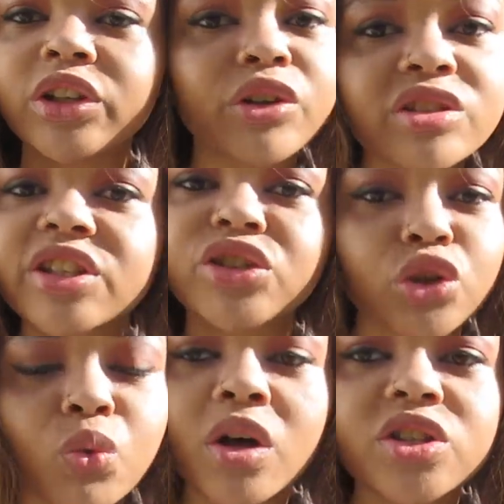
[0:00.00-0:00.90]
your little
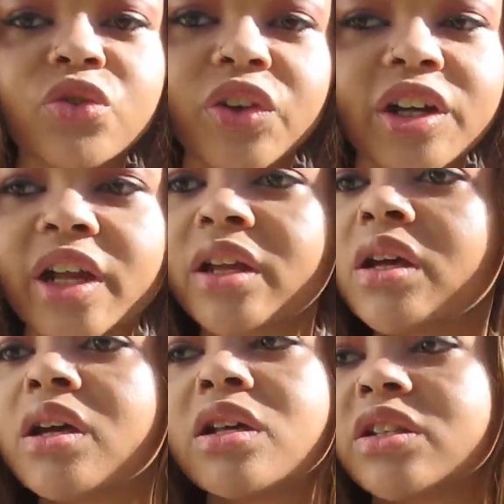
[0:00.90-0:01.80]
sister wants a
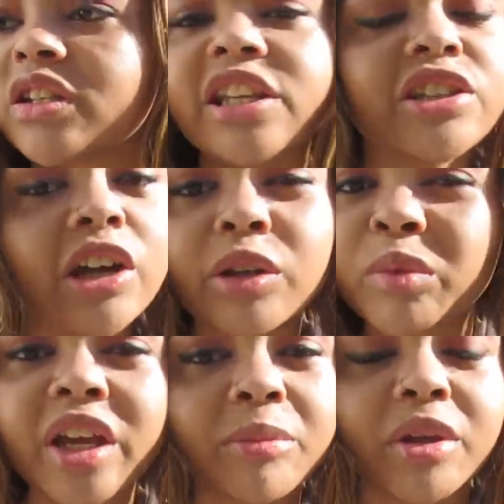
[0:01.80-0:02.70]
reading, just tell
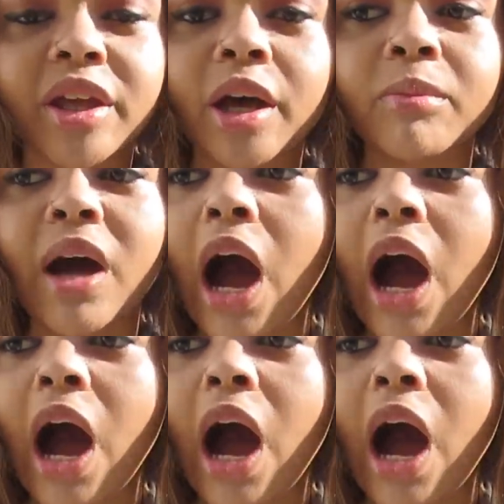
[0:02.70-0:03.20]
them to hit me up.